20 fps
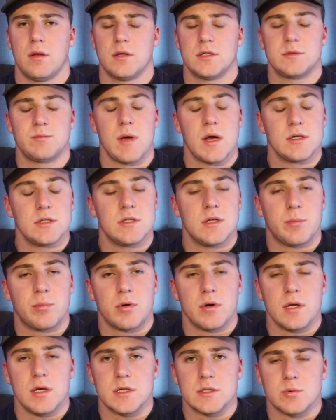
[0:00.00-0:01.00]
Especially the
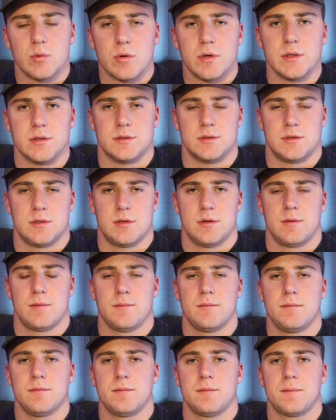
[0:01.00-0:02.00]
prettiest ones.
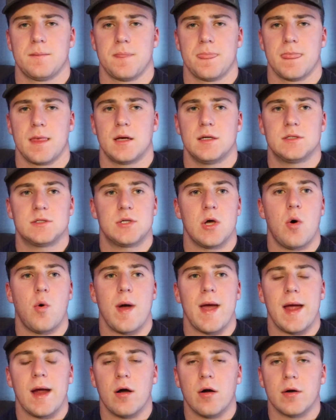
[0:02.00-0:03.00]

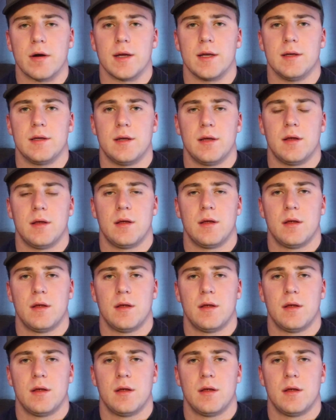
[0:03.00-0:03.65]
So arrogant.